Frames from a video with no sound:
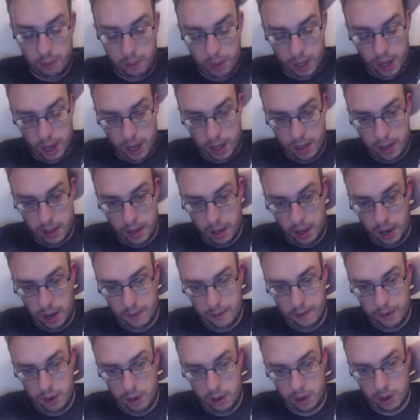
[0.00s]
of my head. I'll
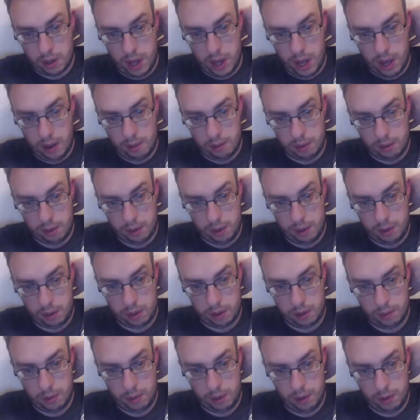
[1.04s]
have a look now. We'll do
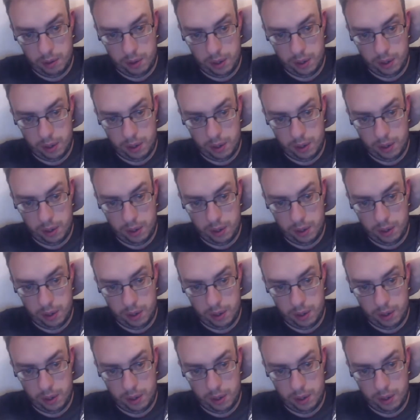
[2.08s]
some more